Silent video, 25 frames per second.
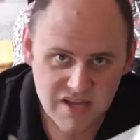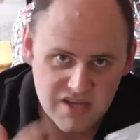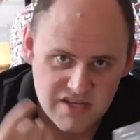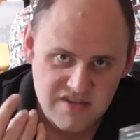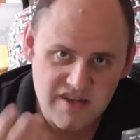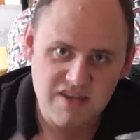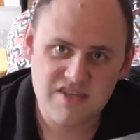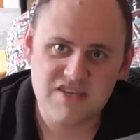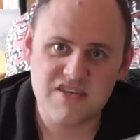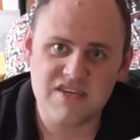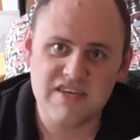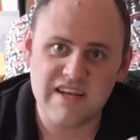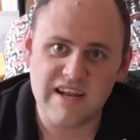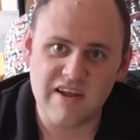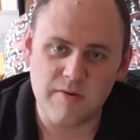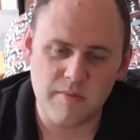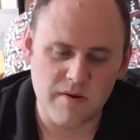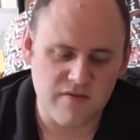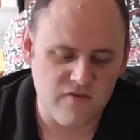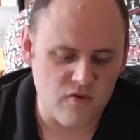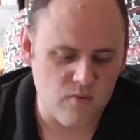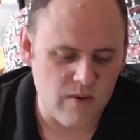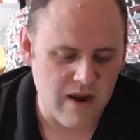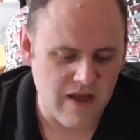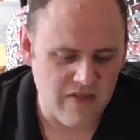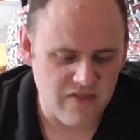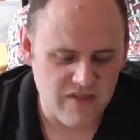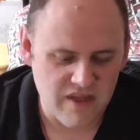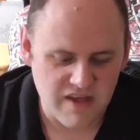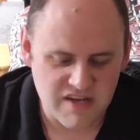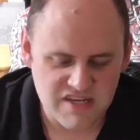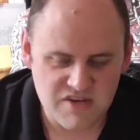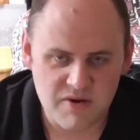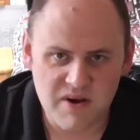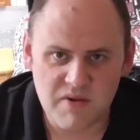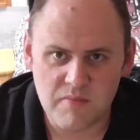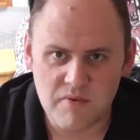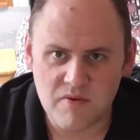So that's just a little bit of a rant there.
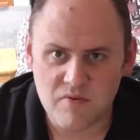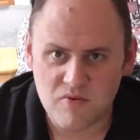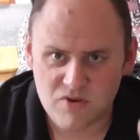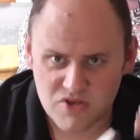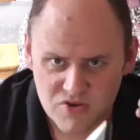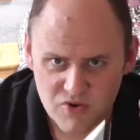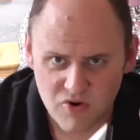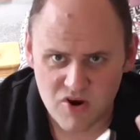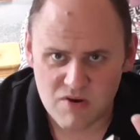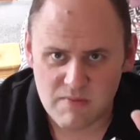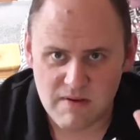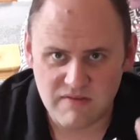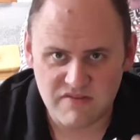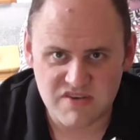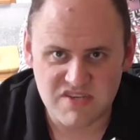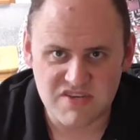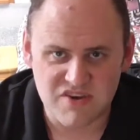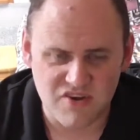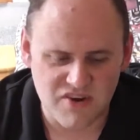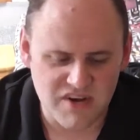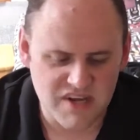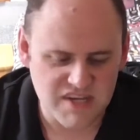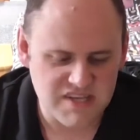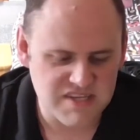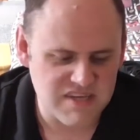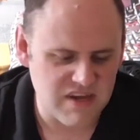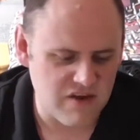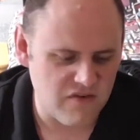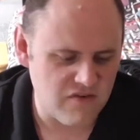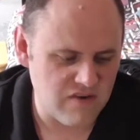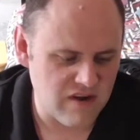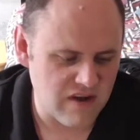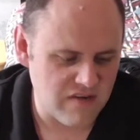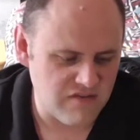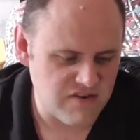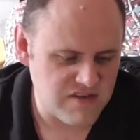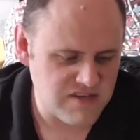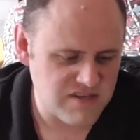So anyway, we'll talk about the song itself
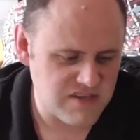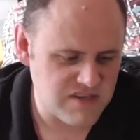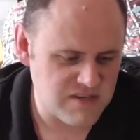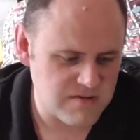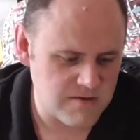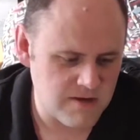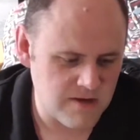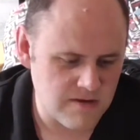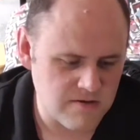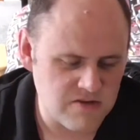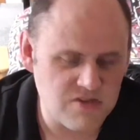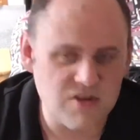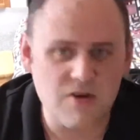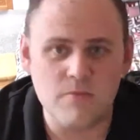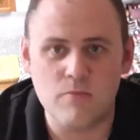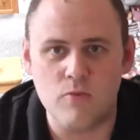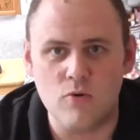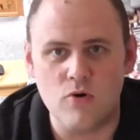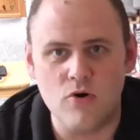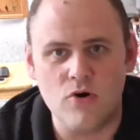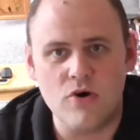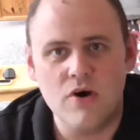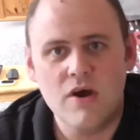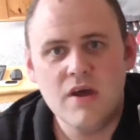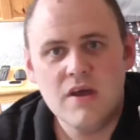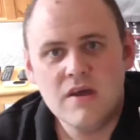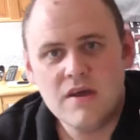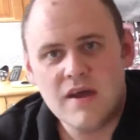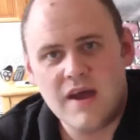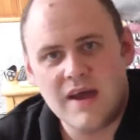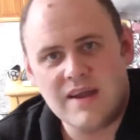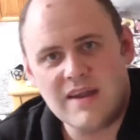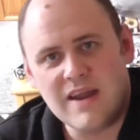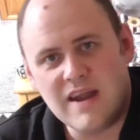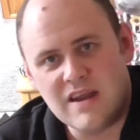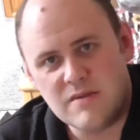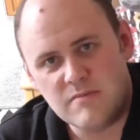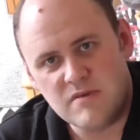now. This is Dub War
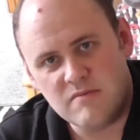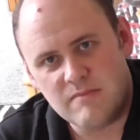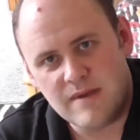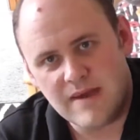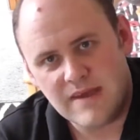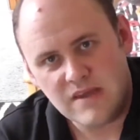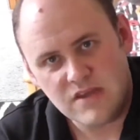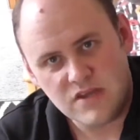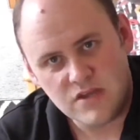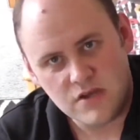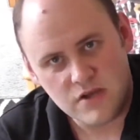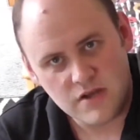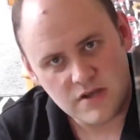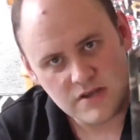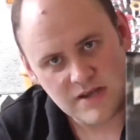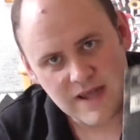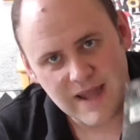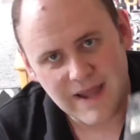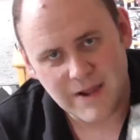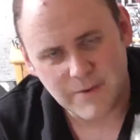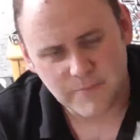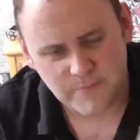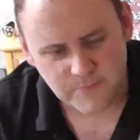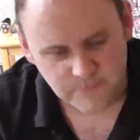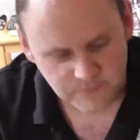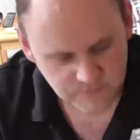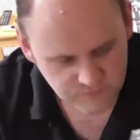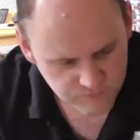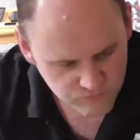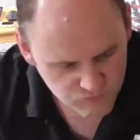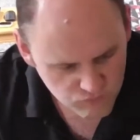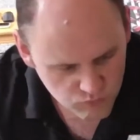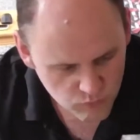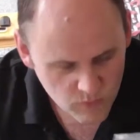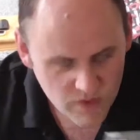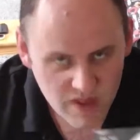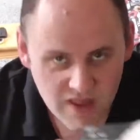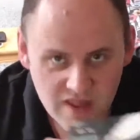and Enemy Maker. Now,
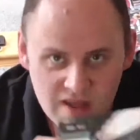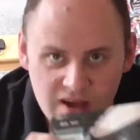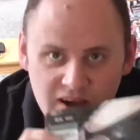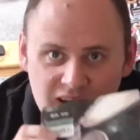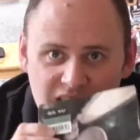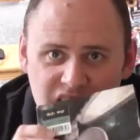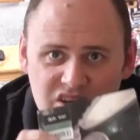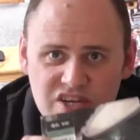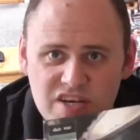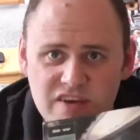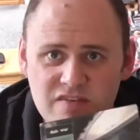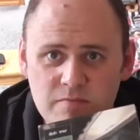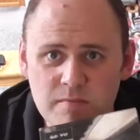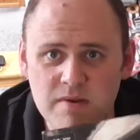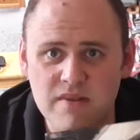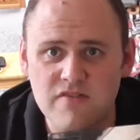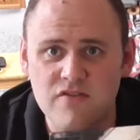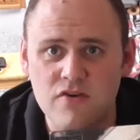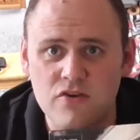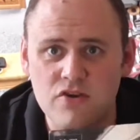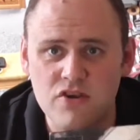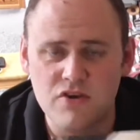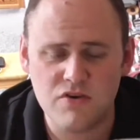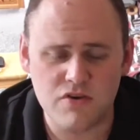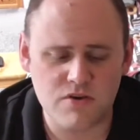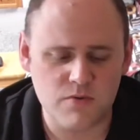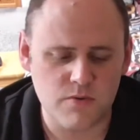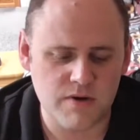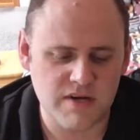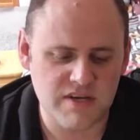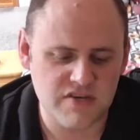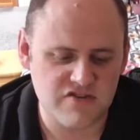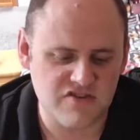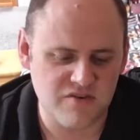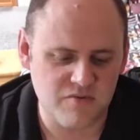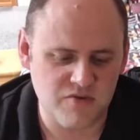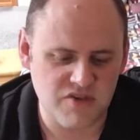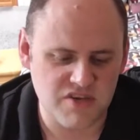I actually have a bit of an unusual
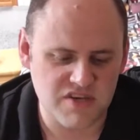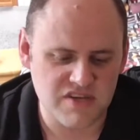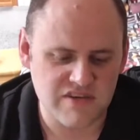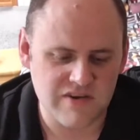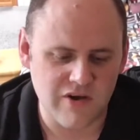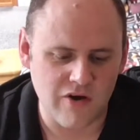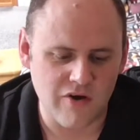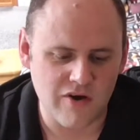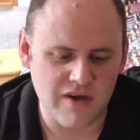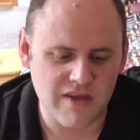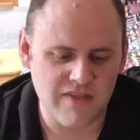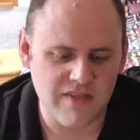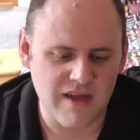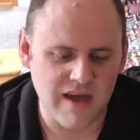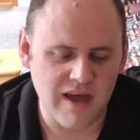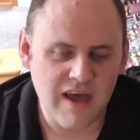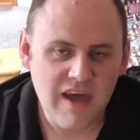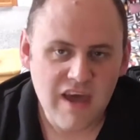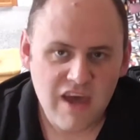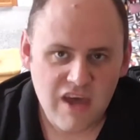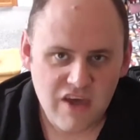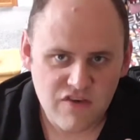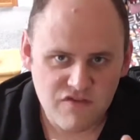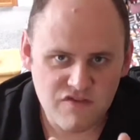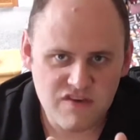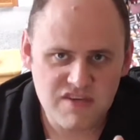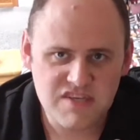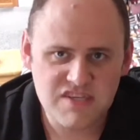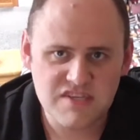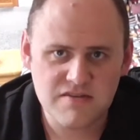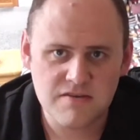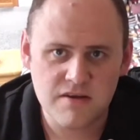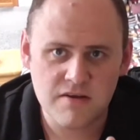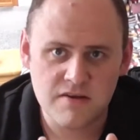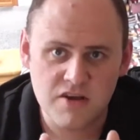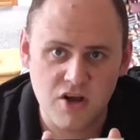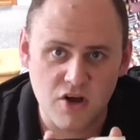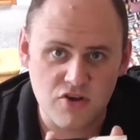history with this song in that this
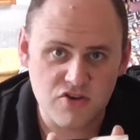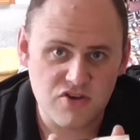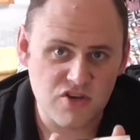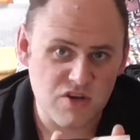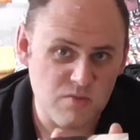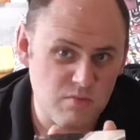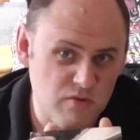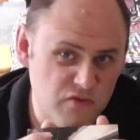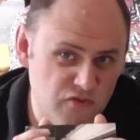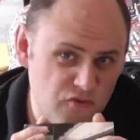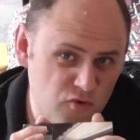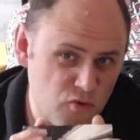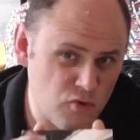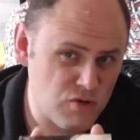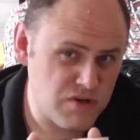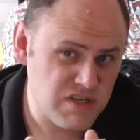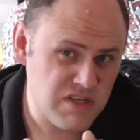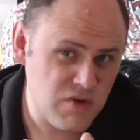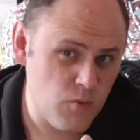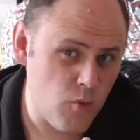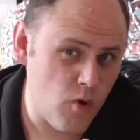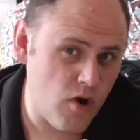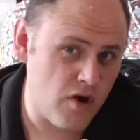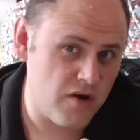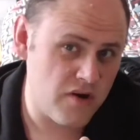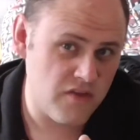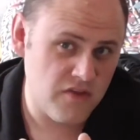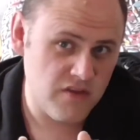got to number 41